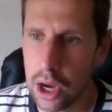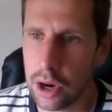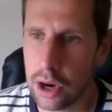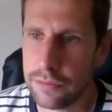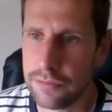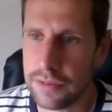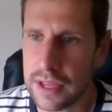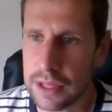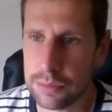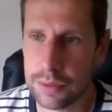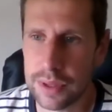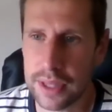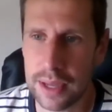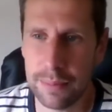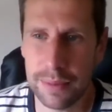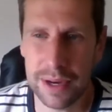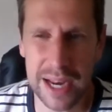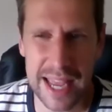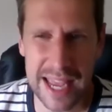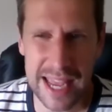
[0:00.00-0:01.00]
faith with
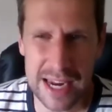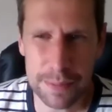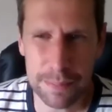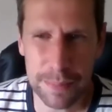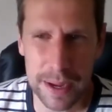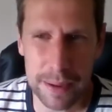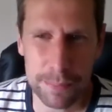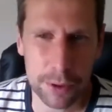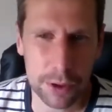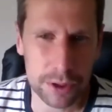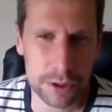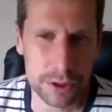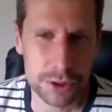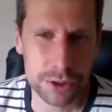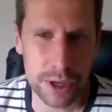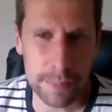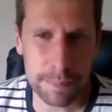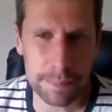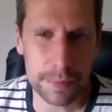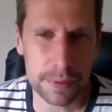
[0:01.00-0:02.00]
them. Lead by Paul
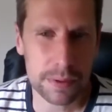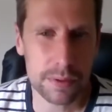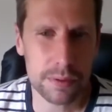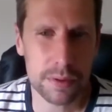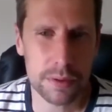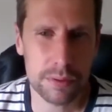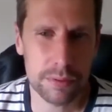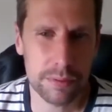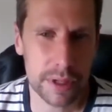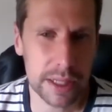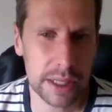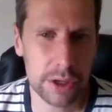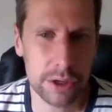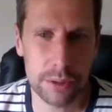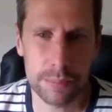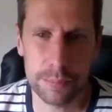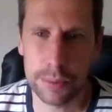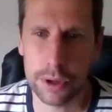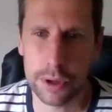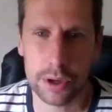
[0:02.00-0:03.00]
Tripp, a really
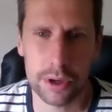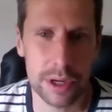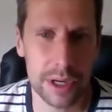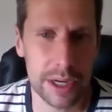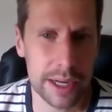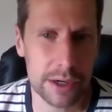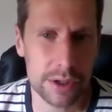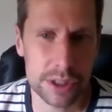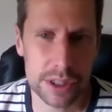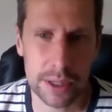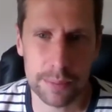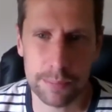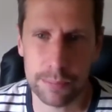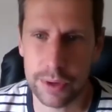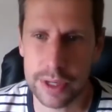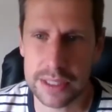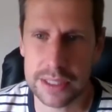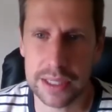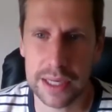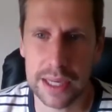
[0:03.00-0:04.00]
good book on leadership
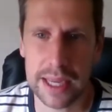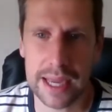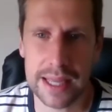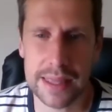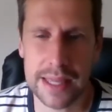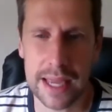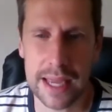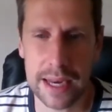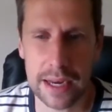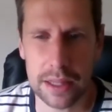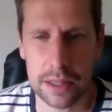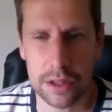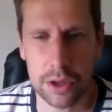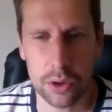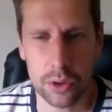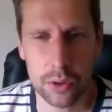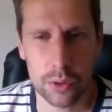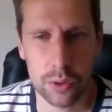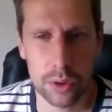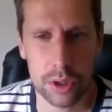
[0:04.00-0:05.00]
recently. And then the
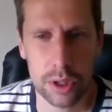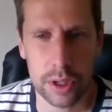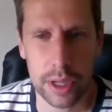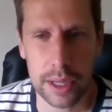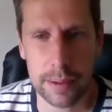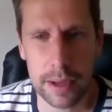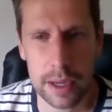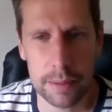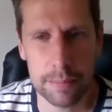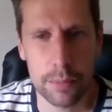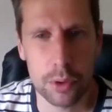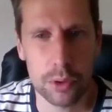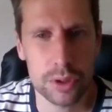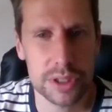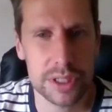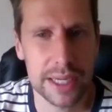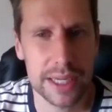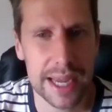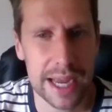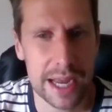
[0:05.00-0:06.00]
whole
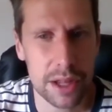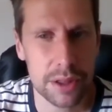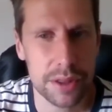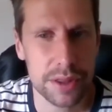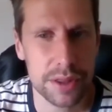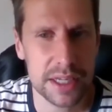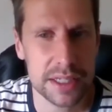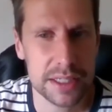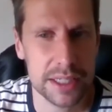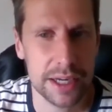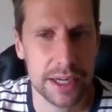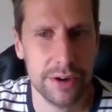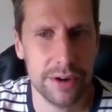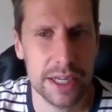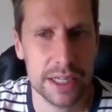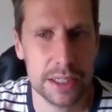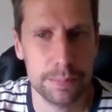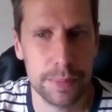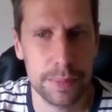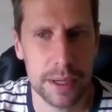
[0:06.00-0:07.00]
Emotionally Healthy
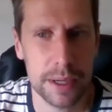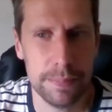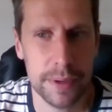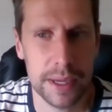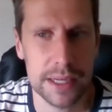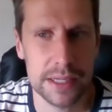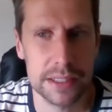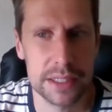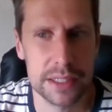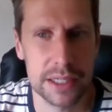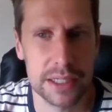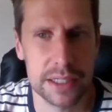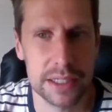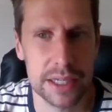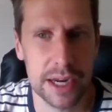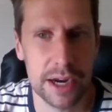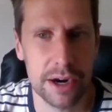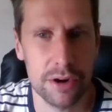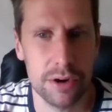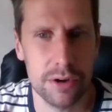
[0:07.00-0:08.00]
series by Pete
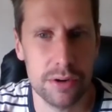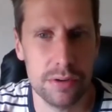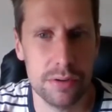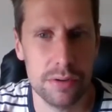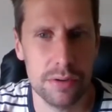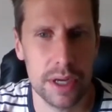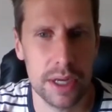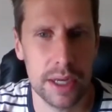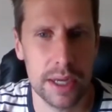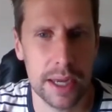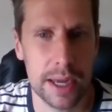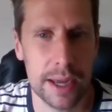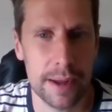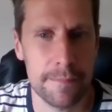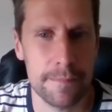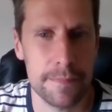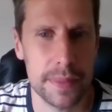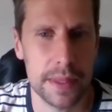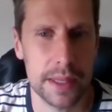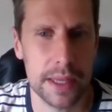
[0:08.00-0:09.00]

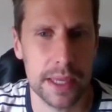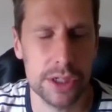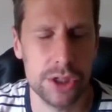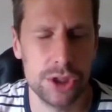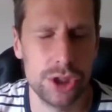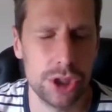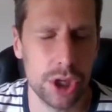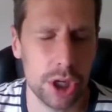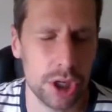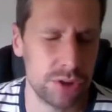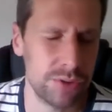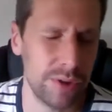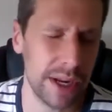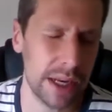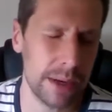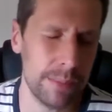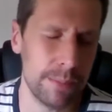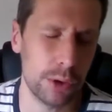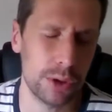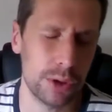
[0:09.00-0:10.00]
Scazzero. He's just
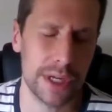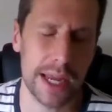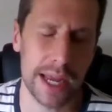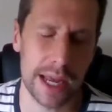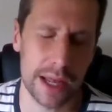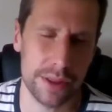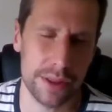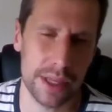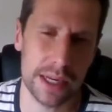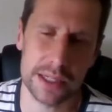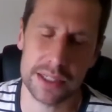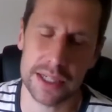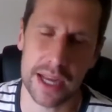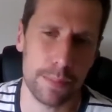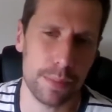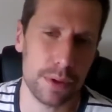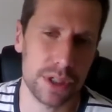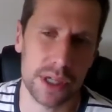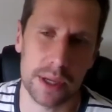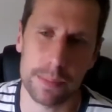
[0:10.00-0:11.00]
written Emotionally Healthy
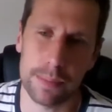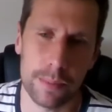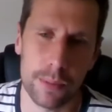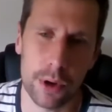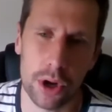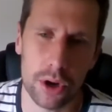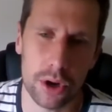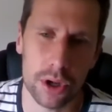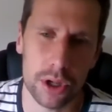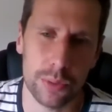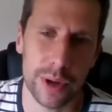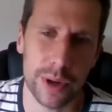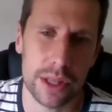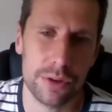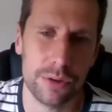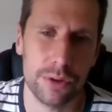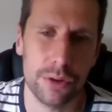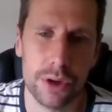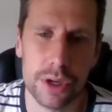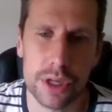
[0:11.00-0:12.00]
Discipleship. I'm not all the way
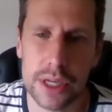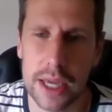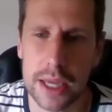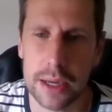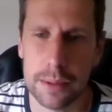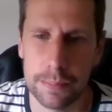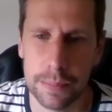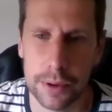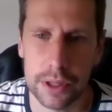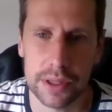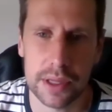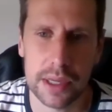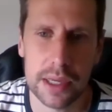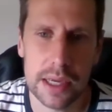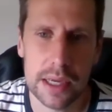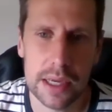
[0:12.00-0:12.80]
through it yet, but